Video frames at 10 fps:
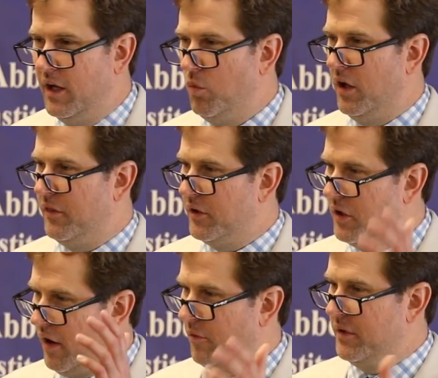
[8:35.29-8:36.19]
and what the
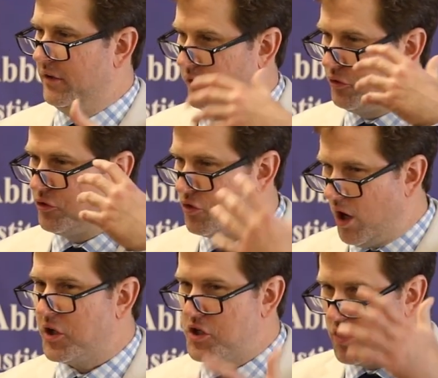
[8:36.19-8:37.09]
government, the
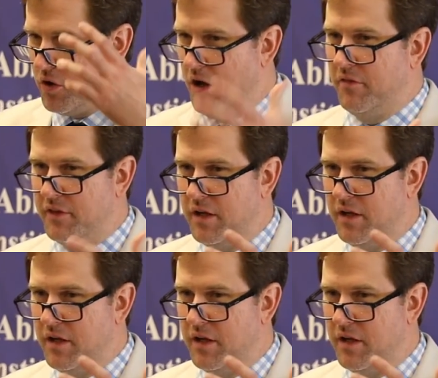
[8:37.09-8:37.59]
structure of